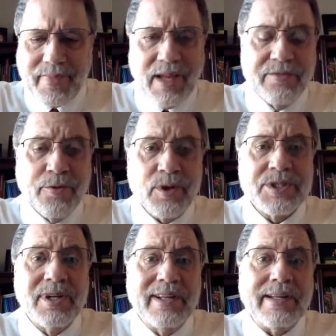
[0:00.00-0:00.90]

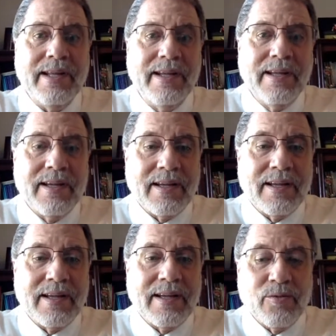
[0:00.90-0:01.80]
Unfortunately,
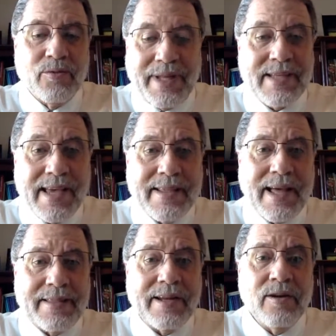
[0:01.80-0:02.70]
when they say
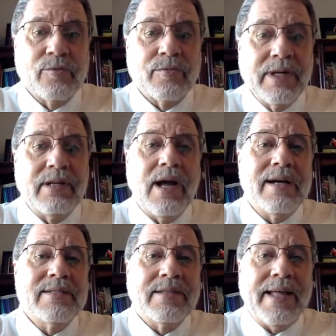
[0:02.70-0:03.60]
that, they don't
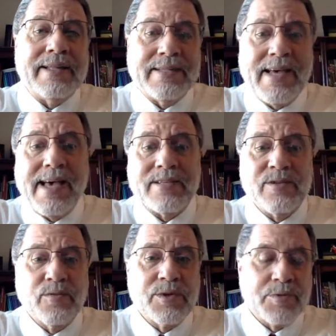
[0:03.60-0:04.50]
realize that that
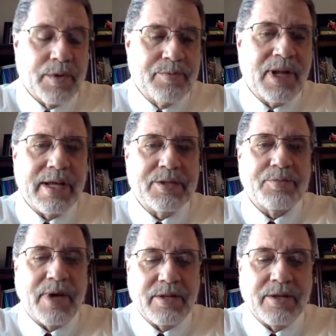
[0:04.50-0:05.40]
test was
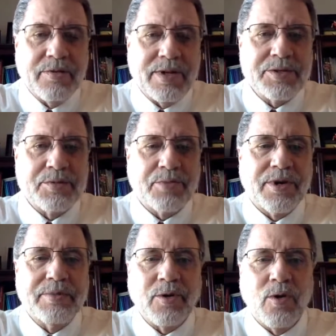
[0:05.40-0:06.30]
replaced by the U.S.
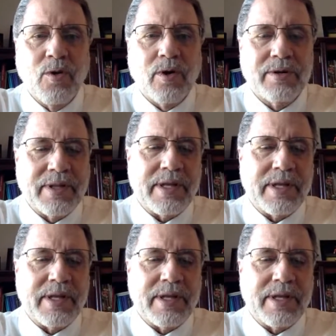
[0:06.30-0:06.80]
Supreme Court.